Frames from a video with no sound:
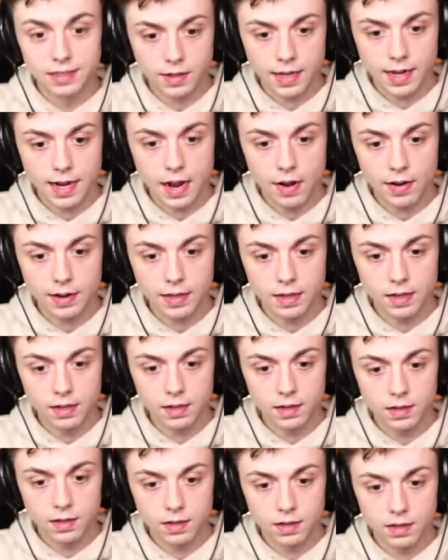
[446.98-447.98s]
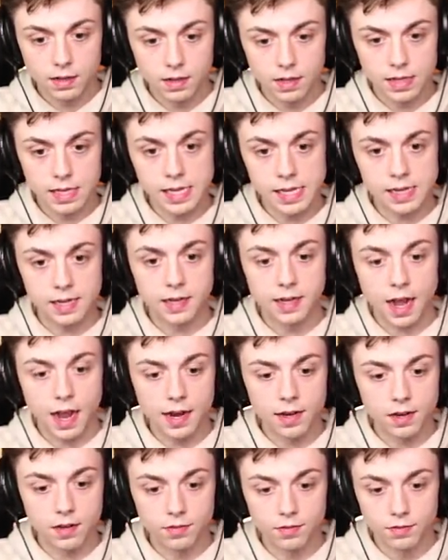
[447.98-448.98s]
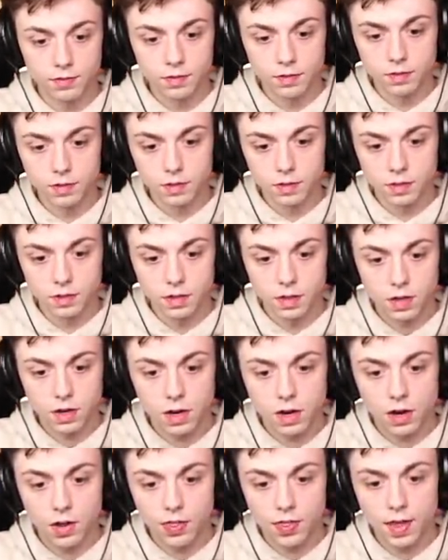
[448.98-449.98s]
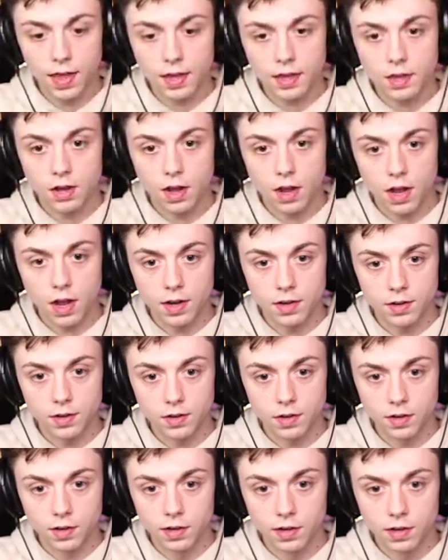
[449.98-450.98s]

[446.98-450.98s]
Okay, now I can eat, kind of. Oh, thank God, dude.